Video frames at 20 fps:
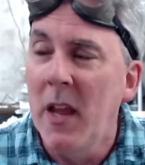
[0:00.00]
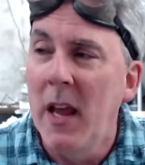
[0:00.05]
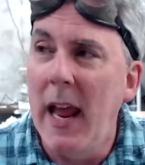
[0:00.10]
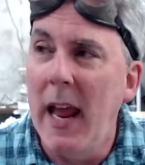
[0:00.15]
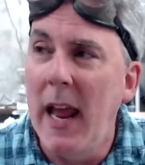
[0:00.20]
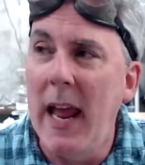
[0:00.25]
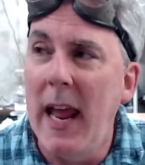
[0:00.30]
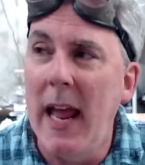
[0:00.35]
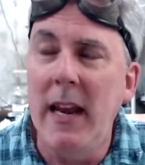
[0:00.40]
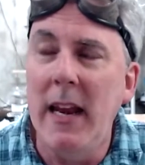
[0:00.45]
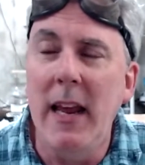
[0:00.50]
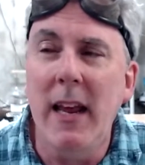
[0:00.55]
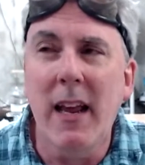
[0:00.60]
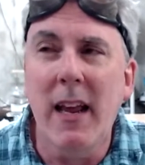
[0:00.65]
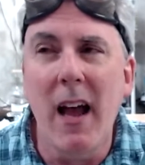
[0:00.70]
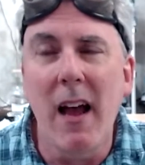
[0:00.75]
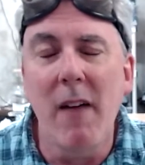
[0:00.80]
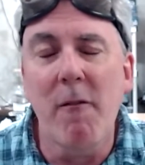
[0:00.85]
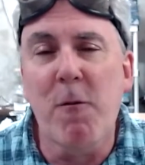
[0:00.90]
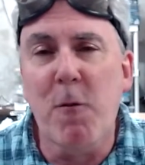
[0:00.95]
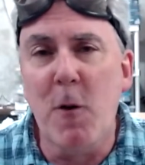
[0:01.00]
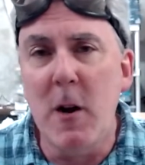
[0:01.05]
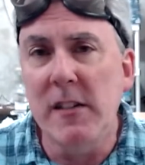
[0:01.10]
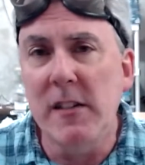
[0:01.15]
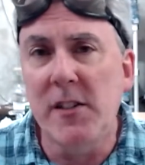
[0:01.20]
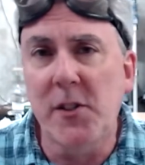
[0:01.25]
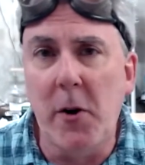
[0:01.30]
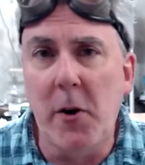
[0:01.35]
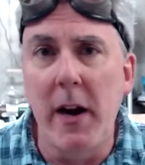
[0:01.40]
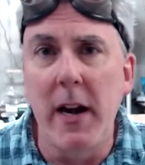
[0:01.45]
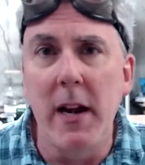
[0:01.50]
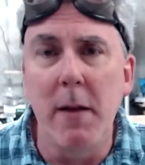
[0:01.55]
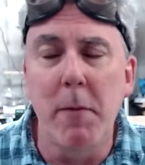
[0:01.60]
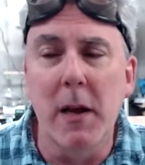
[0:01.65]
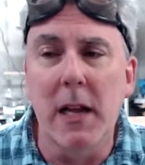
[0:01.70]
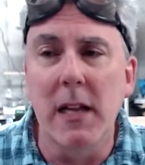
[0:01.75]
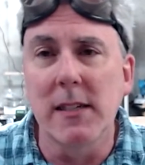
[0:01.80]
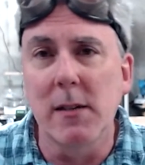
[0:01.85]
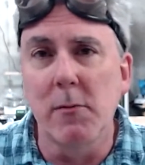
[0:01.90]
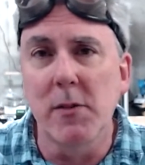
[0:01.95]
and it got frustrating
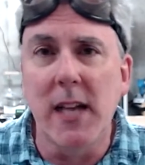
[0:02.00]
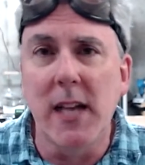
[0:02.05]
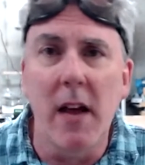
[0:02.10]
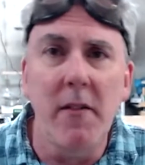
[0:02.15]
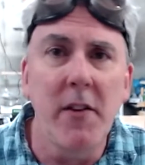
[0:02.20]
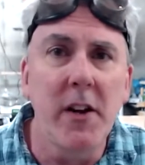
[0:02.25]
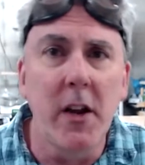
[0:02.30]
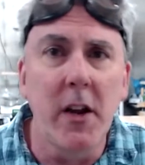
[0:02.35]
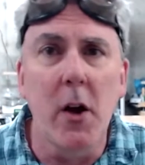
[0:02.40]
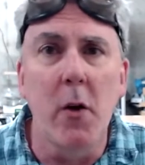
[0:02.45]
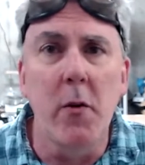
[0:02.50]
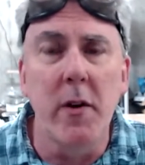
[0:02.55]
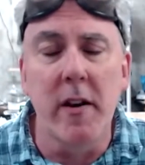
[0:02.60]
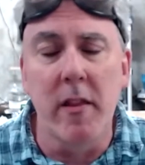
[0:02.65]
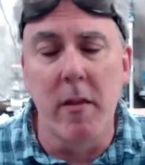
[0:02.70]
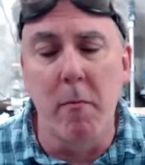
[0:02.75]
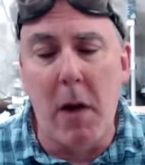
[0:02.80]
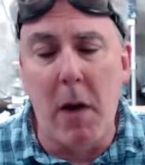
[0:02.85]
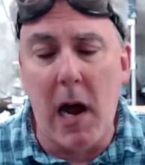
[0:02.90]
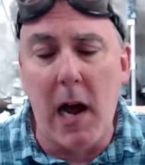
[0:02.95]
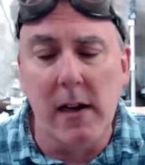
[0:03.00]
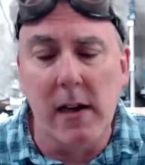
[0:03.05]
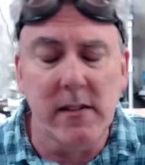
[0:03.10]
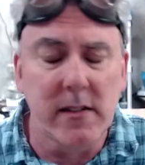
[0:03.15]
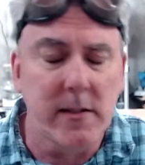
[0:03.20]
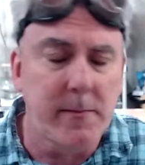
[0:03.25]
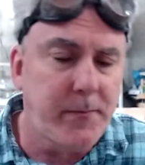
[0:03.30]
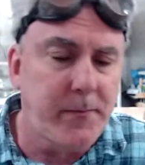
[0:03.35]
because I was having to go into the box,